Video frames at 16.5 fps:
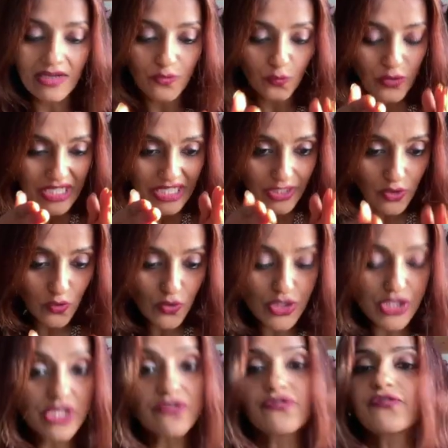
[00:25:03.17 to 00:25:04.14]
We lose
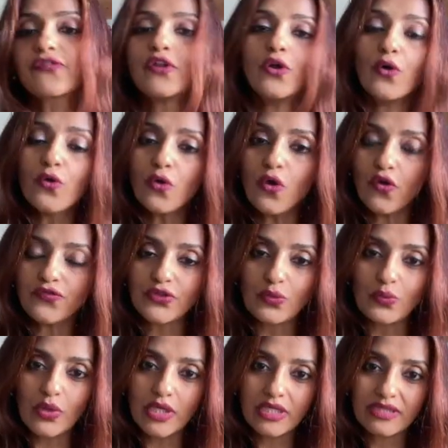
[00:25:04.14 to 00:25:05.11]
the flow of the
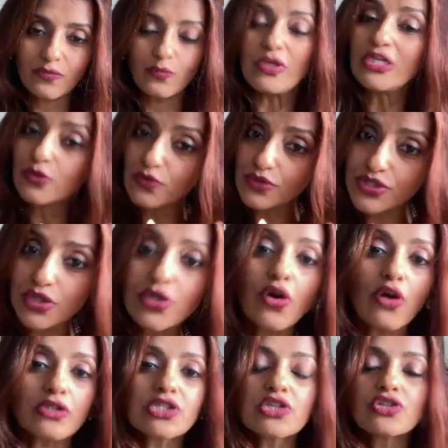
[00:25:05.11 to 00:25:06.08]
work, we lose the
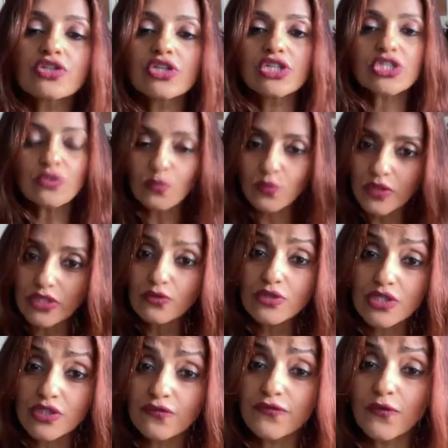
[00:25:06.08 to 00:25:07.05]
concentration, we lose
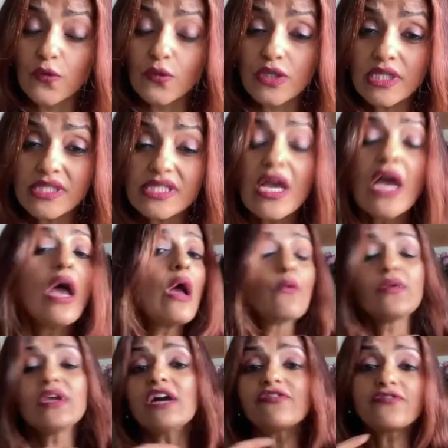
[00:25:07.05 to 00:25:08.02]
the focus.
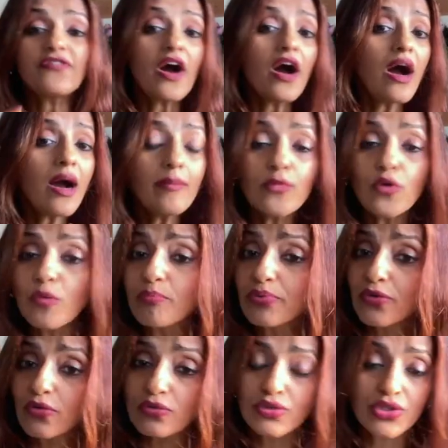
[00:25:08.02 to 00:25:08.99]
We are far more
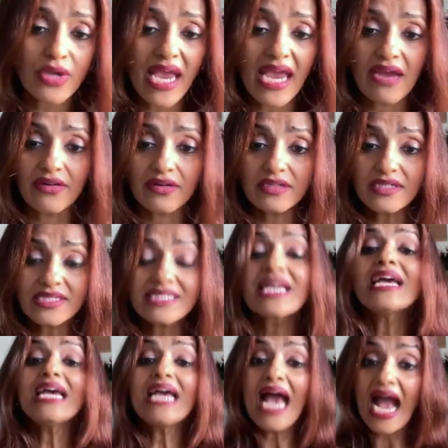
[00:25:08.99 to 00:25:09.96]
prone to errors.
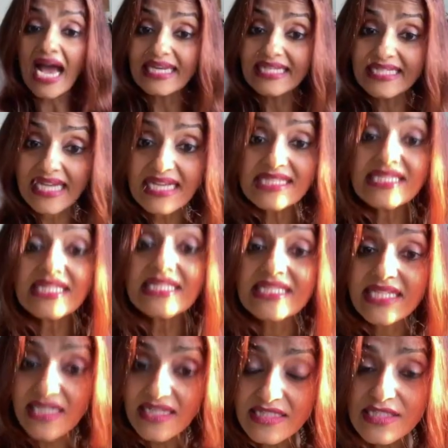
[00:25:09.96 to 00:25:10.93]
And yes, it
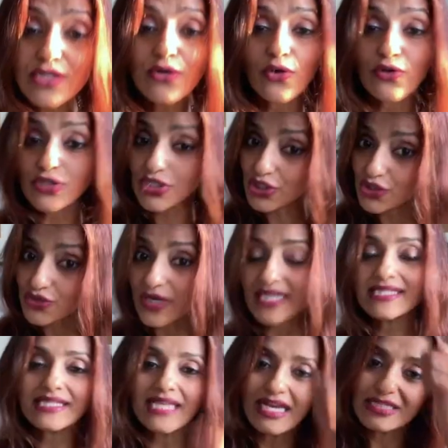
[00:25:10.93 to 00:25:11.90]
does cause
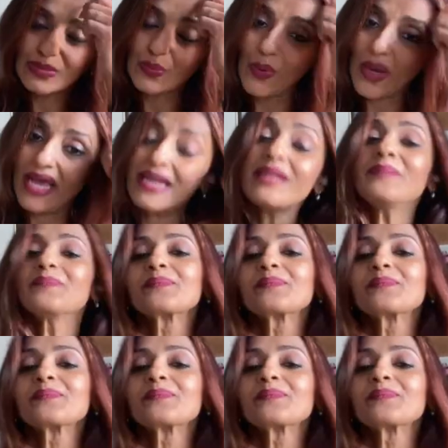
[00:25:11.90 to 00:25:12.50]
stress as well.